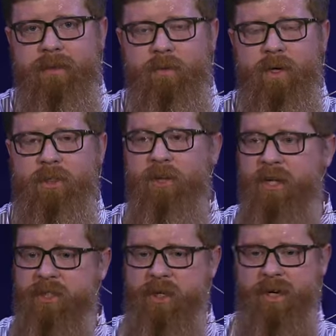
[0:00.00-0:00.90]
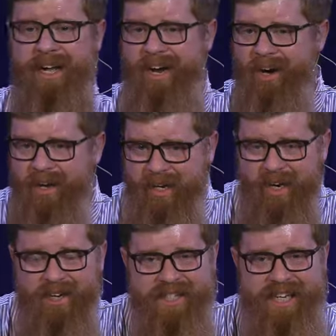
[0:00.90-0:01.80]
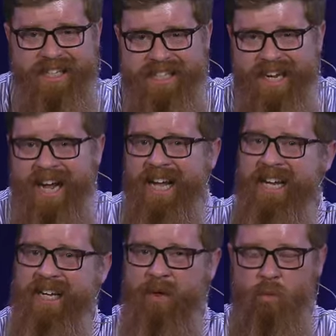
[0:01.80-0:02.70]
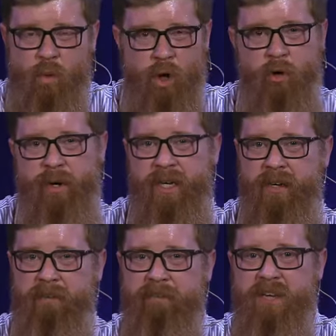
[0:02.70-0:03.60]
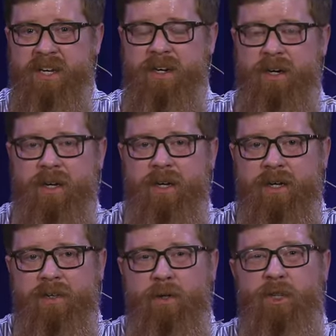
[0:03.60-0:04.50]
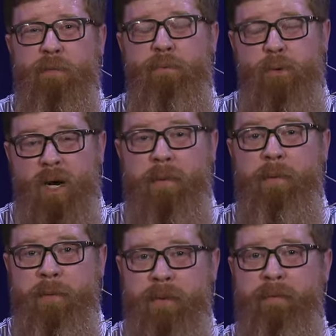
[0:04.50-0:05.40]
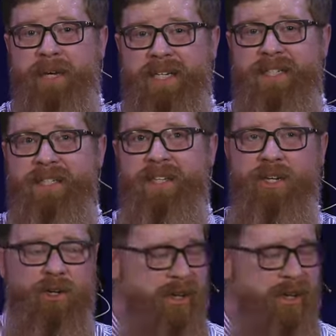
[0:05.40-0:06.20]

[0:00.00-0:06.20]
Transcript: What thoughts are, are cause anxiety and worry and fear? Those are probably places that you're